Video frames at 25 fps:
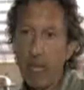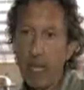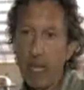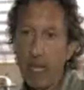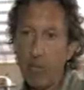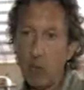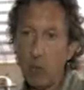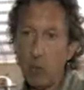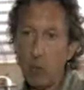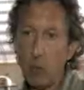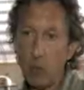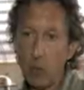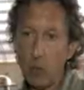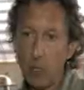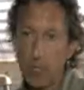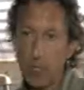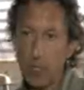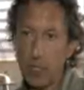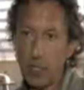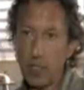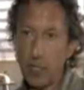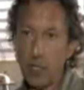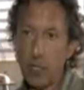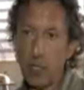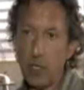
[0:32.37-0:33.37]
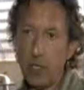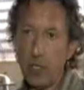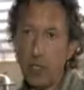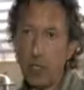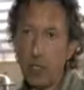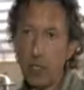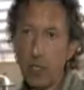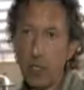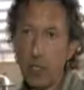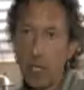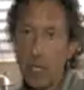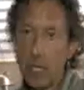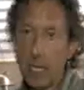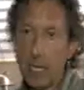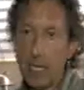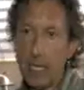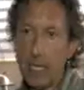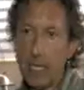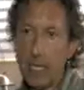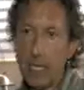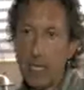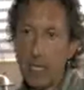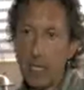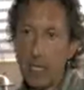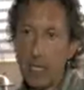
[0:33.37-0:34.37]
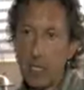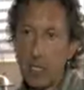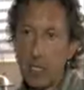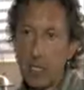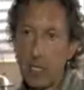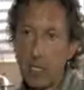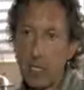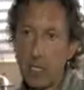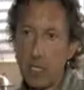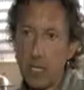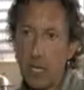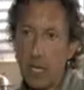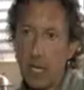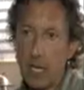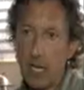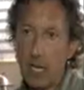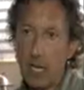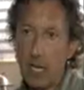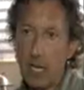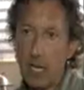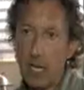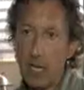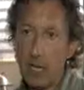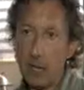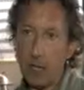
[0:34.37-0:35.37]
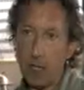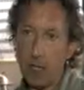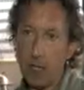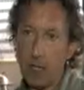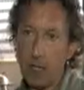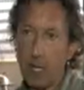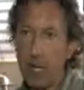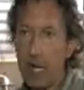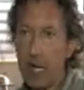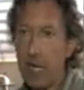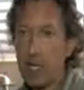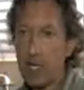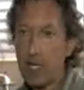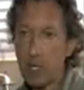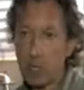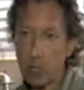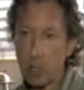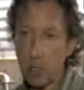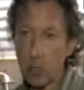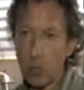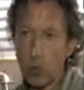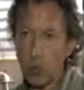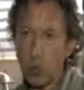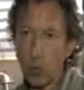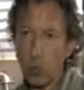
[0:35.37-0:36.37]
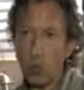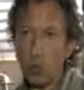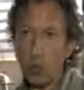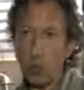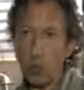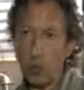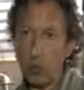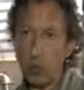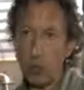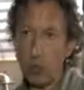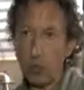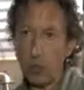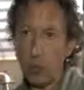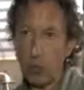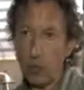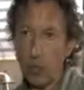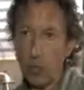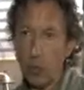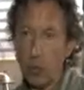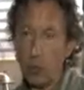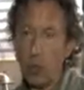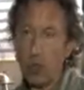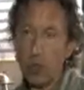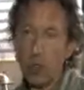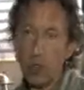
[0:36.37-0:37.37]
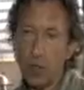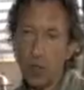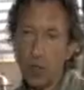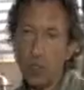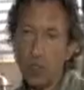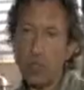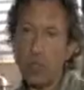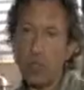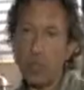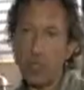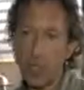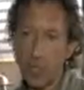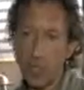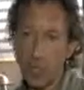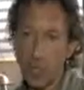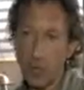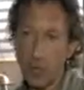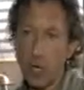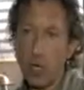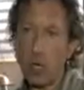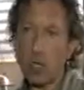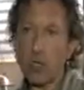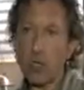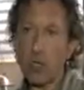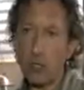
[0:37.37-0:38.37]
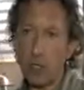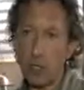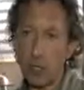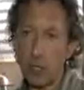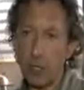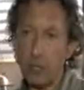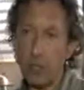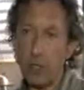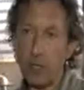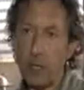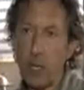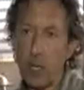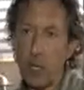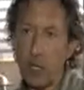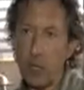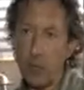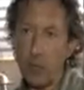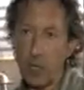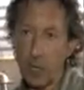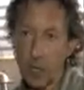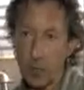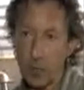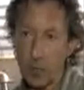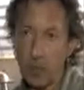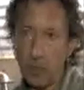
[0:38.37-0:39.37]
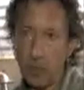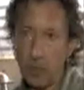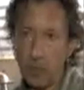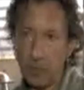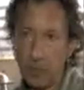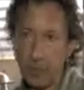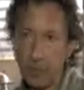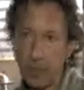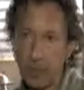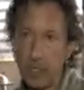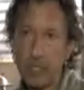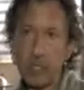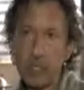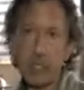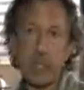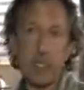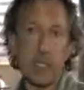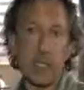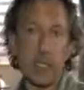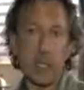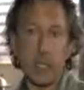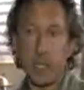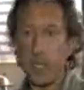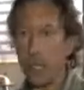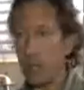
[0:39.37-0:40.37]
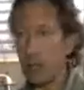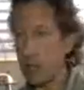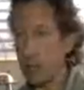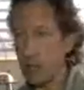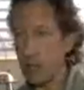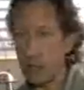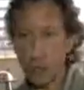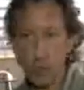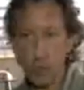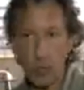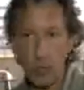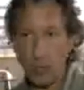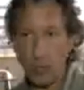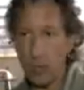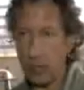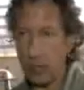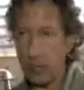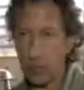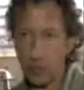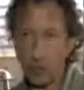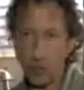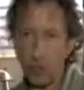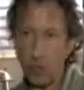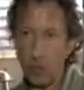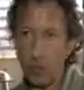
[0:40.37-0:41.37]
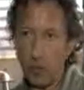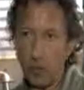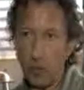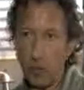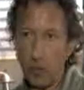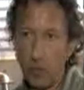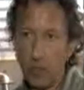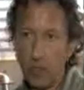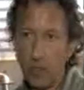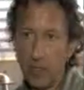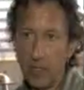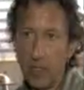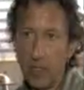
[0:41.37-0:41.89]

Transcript: and what we see here is a kind of a glass cubicle within a structure of a high-rise building, let's say on the 20th floor.